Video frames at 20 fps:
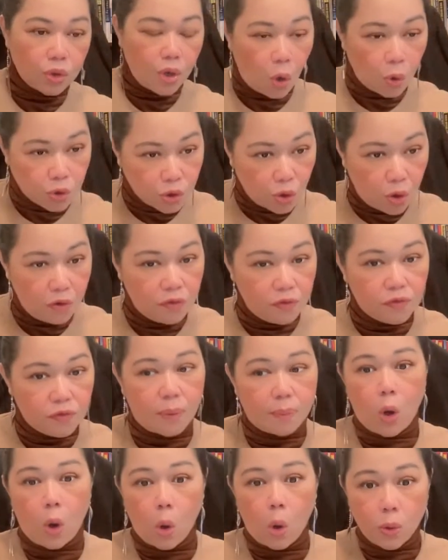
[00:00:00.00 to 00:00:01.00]
also
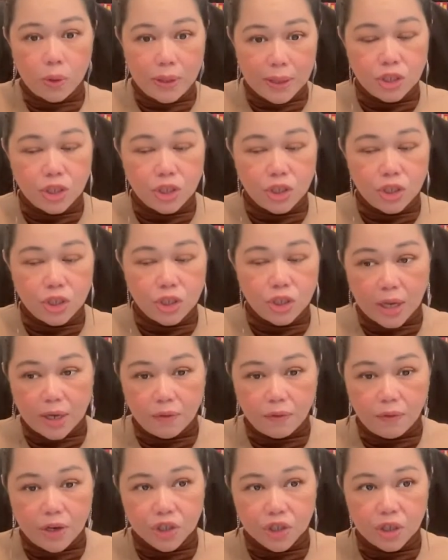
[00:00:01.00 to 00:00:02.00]
from the older
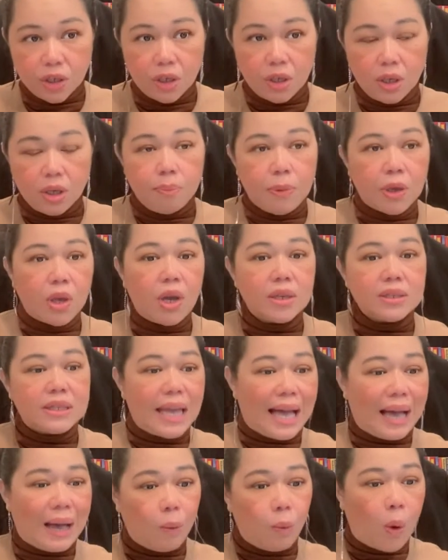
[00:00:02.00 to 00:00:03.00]
generation, because
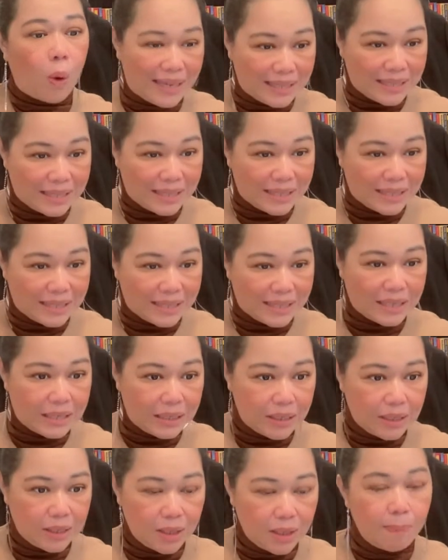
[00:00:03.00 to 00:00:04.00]
they are wiser,
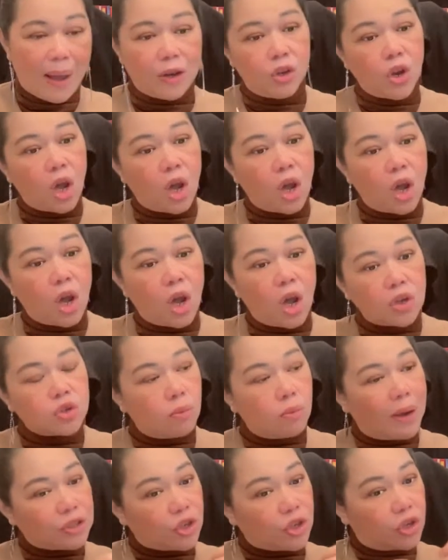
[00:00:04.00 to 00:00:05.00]
but not so
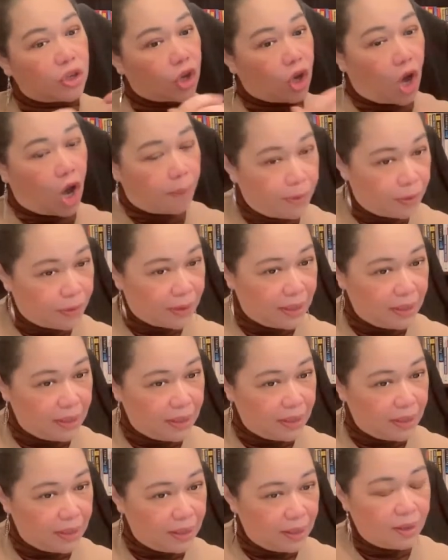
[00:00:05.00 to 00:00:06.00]
much on the computer
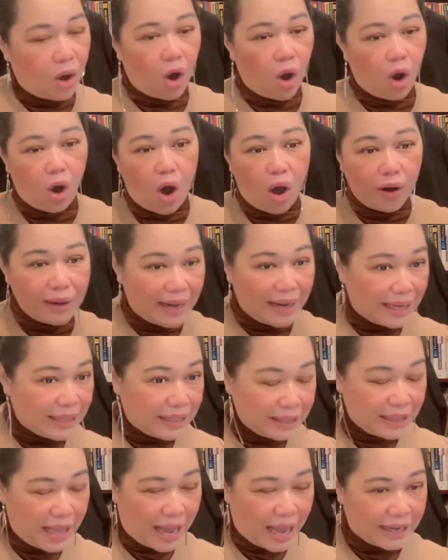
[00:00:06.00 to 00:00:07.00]
or online
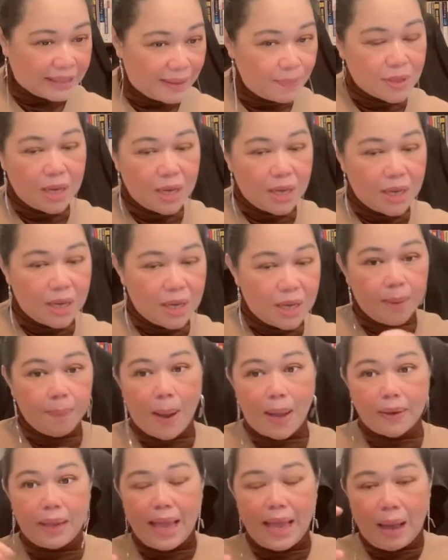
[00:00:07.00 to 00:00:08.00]
items, but
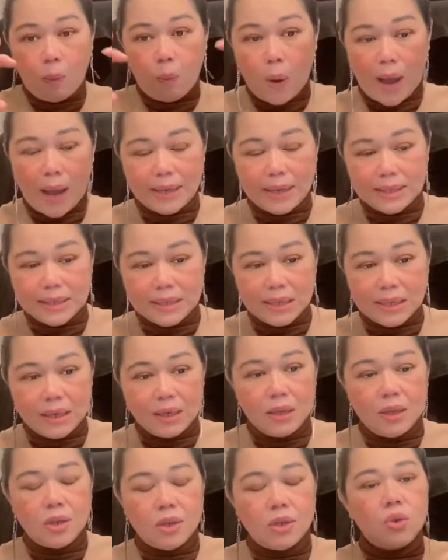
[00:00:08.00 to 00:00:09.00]
they are wiser
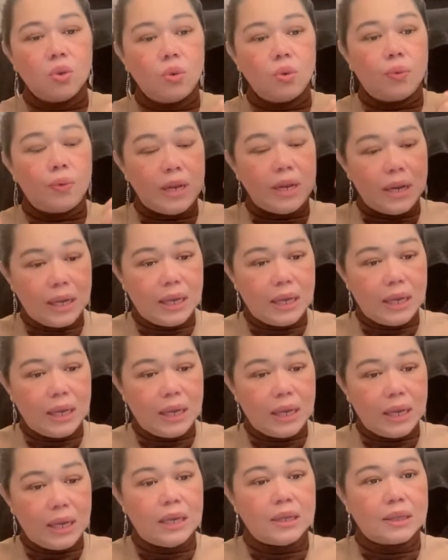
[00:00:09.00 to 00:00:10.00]
to
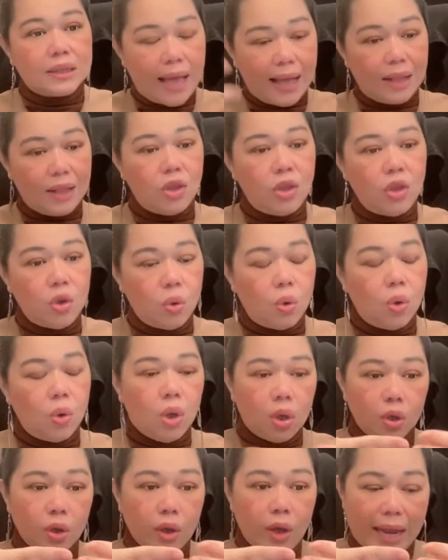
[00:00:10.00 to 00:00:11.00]
really tell you
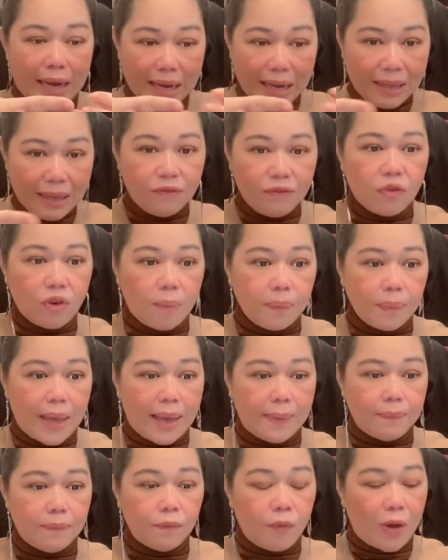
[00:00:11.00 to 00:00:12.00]
and learn
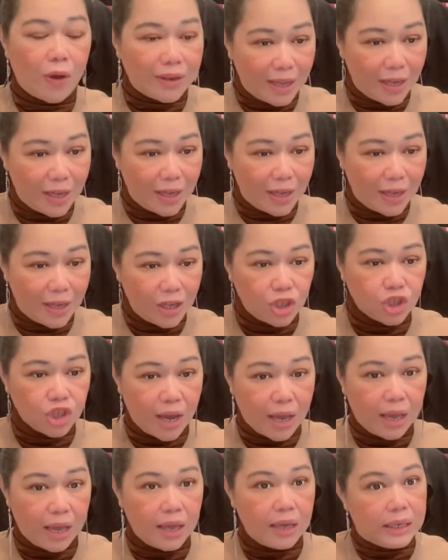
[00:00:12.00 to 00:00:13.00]
from them. When they
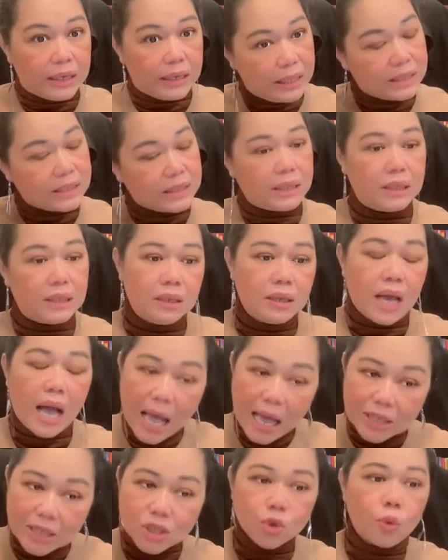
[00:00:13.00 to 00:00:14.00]
share, listen,
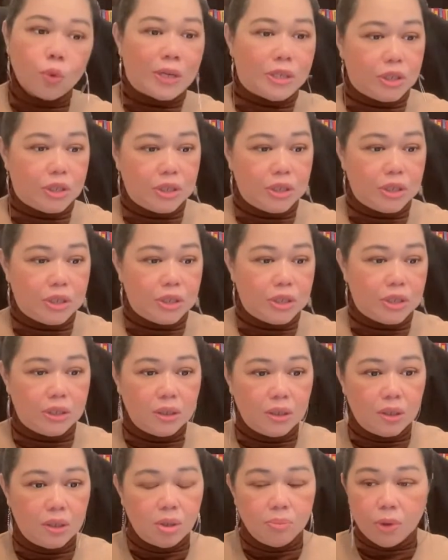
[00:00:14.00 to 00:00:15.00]
ask question,
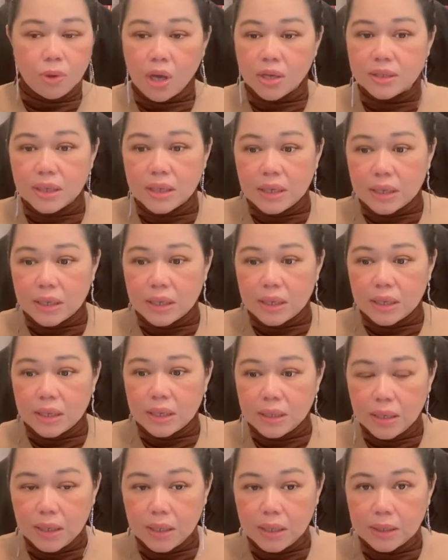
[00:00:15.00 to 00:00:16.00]
because
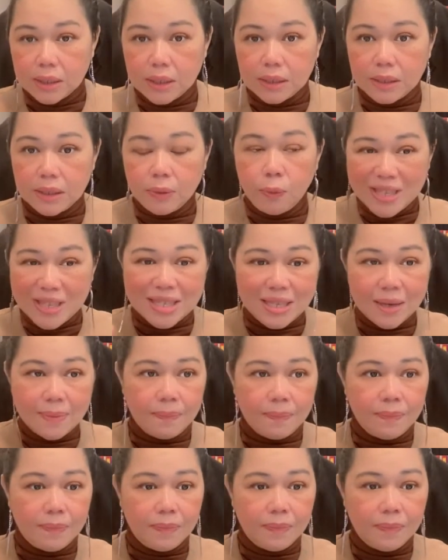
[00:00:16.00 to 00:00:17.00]
the
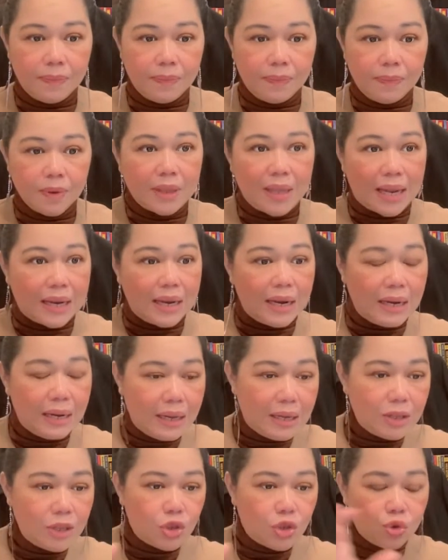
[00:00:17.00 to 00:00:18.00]
wisdom that they
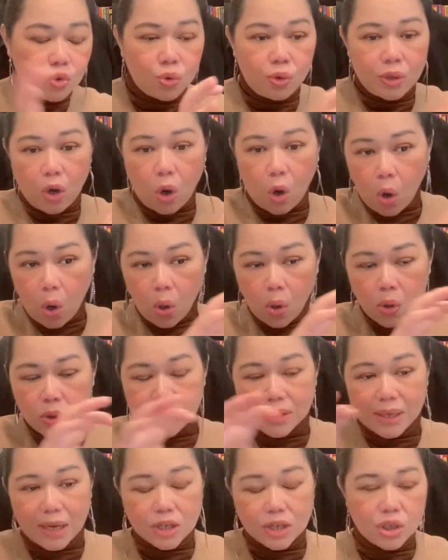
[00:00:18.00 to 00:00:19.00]
learn through the whole
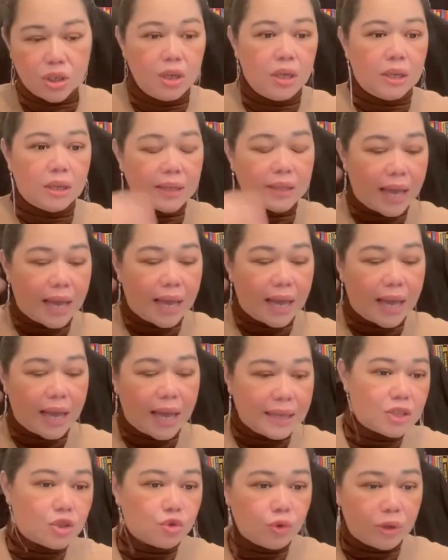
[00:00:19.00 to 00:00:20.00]
section, 10
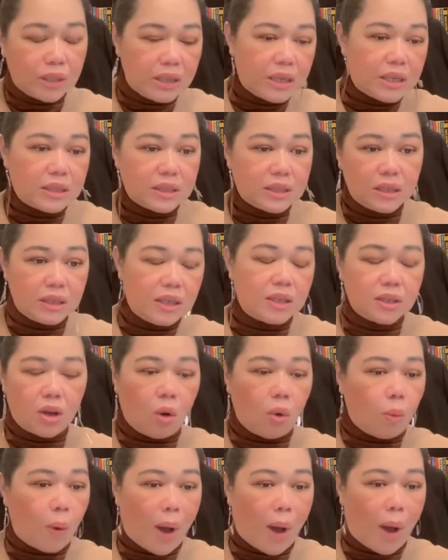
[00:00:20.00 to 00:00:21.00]
years, 20 years, 30
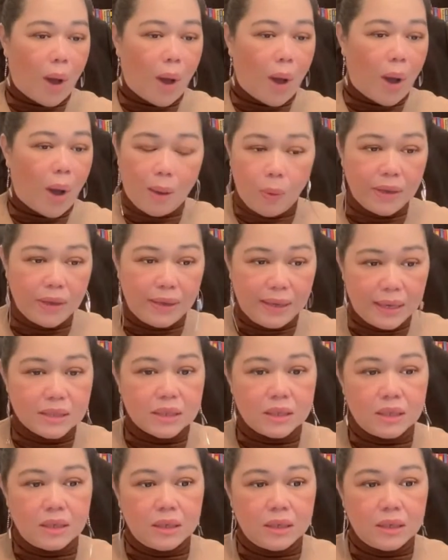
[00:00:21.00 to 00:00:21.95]
years, or whatever years,